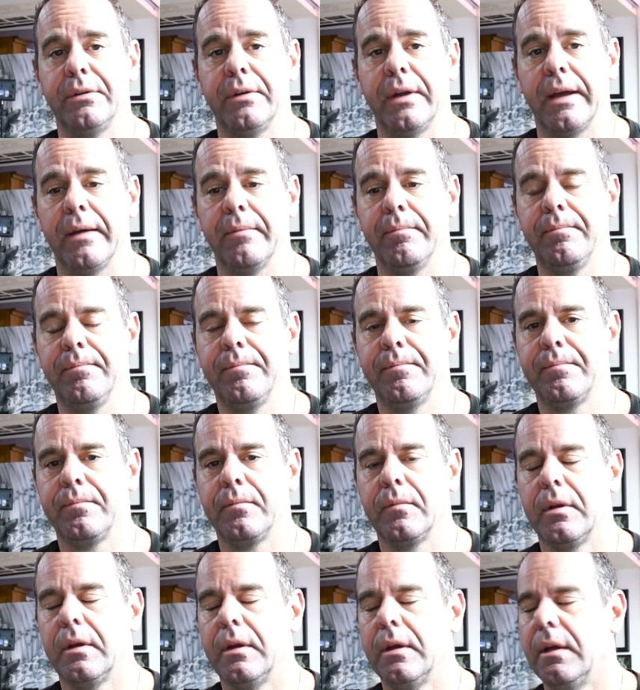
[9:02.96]
name,
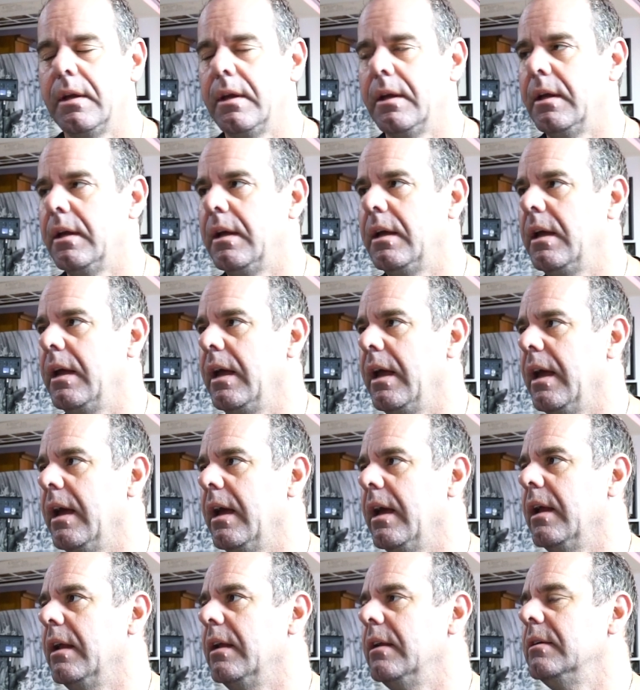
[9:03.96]

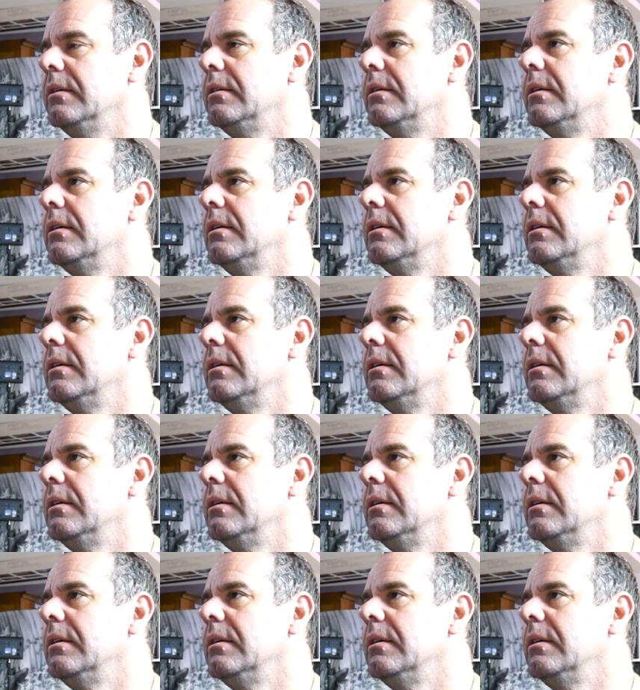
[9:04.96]
and